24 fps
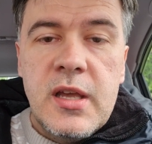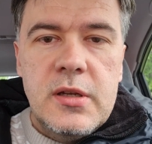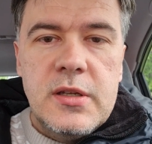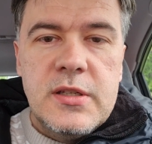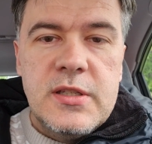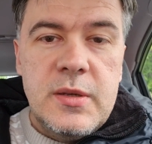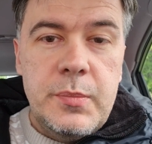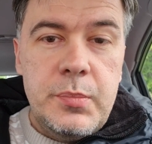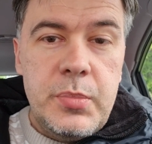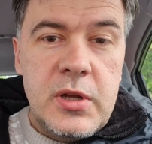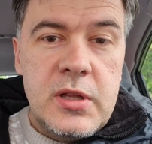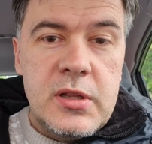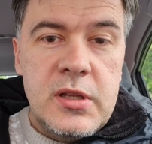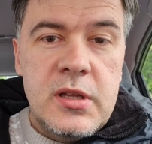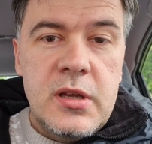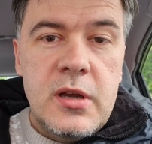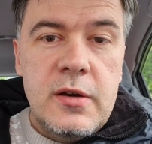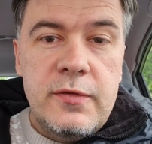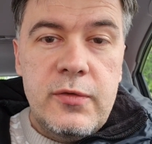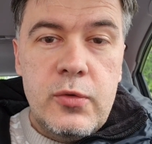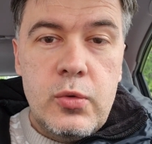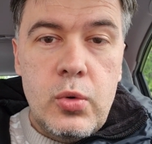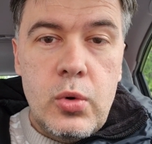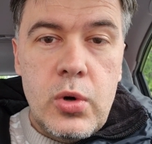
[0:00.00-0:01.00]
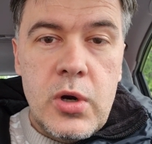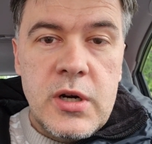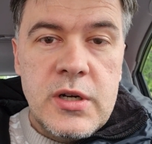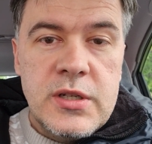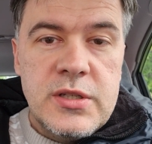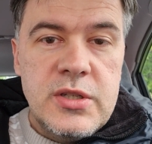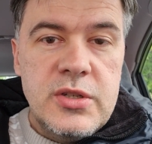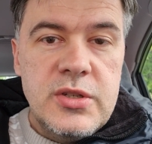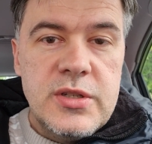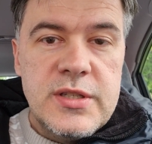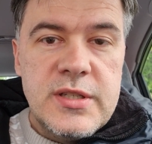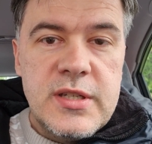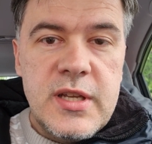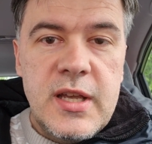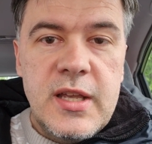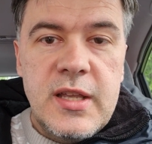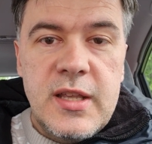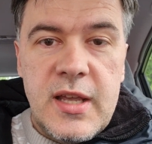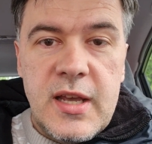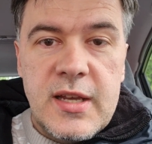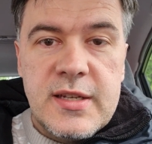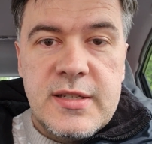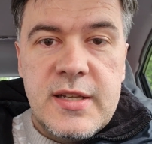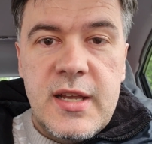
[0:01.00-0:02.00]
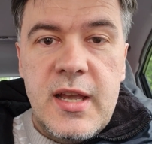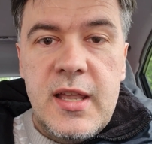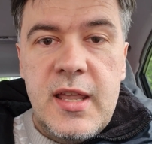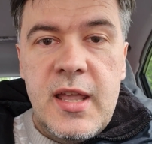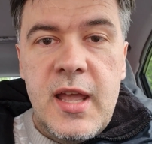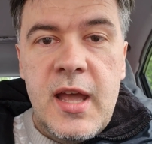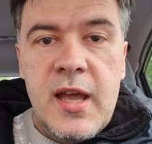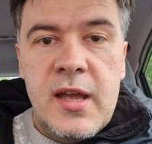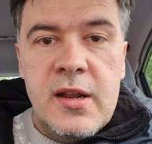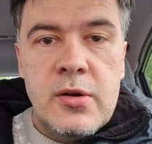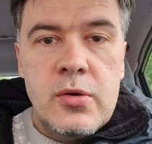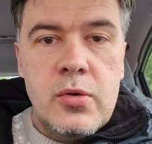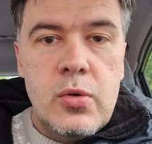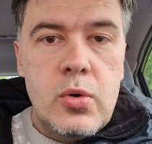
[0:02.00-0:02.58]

Typically, of course, you say, yes, I can,